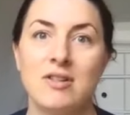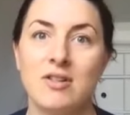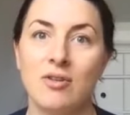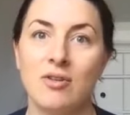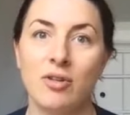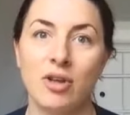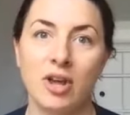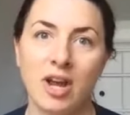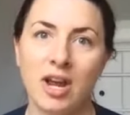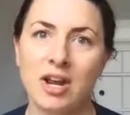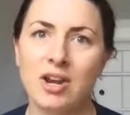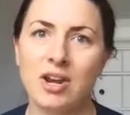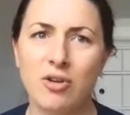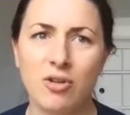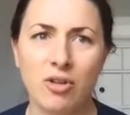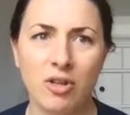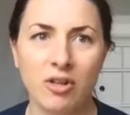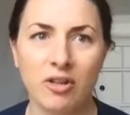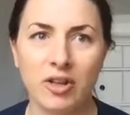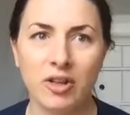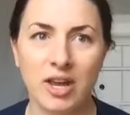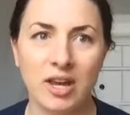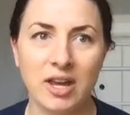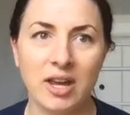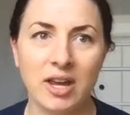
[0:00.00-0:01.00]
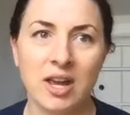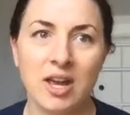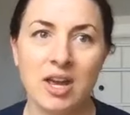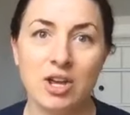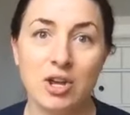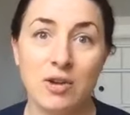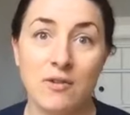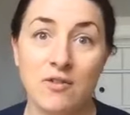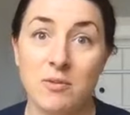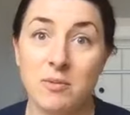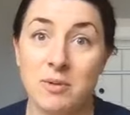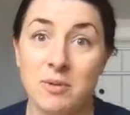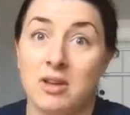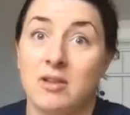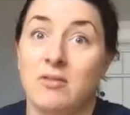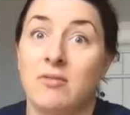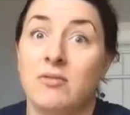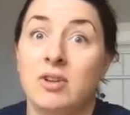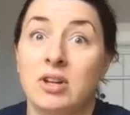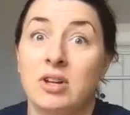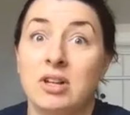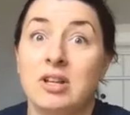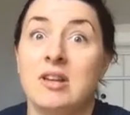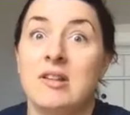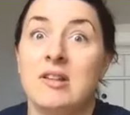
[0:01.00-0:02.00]
So like I know that like you have to be like
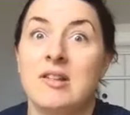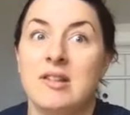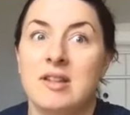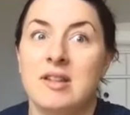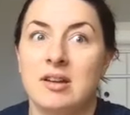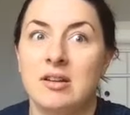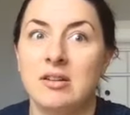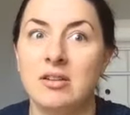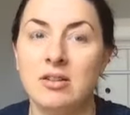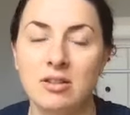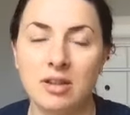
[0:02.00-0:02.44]
really still,